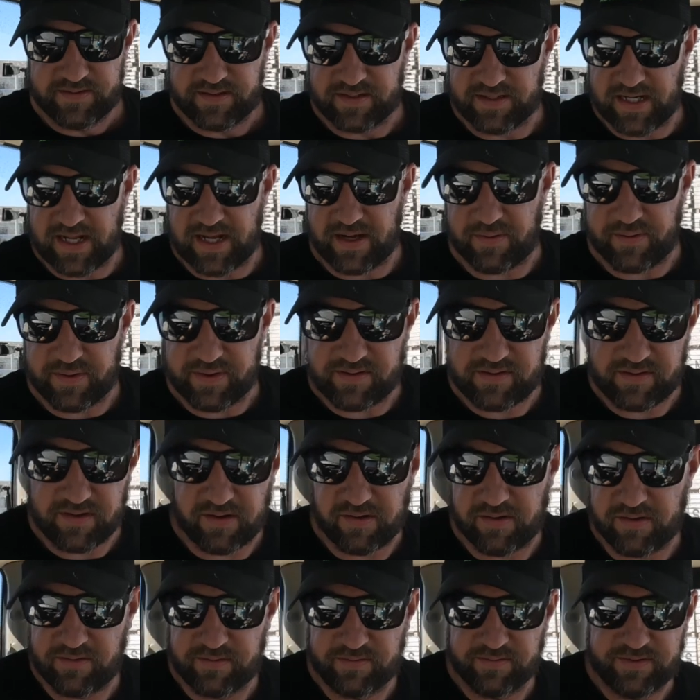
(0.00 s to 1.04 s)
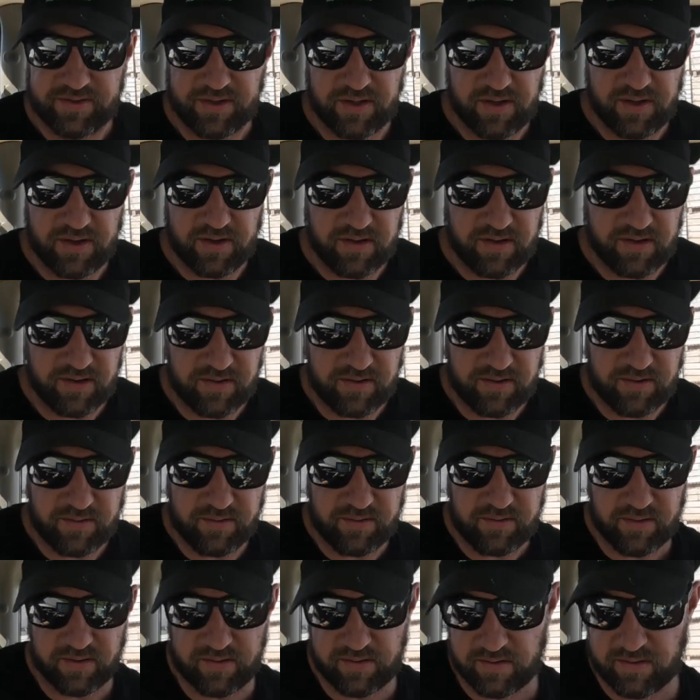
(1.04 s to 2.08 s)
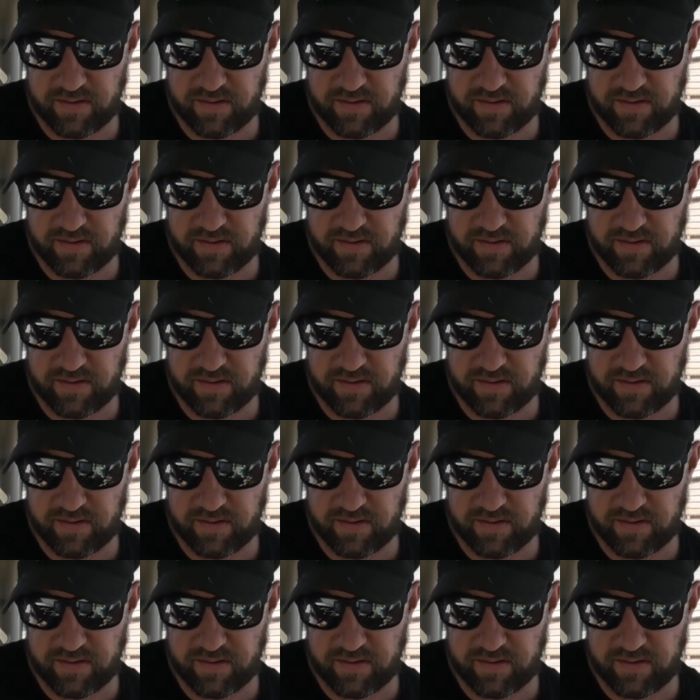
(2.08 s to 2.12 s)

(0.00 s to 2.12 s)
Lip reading: So now he's gone to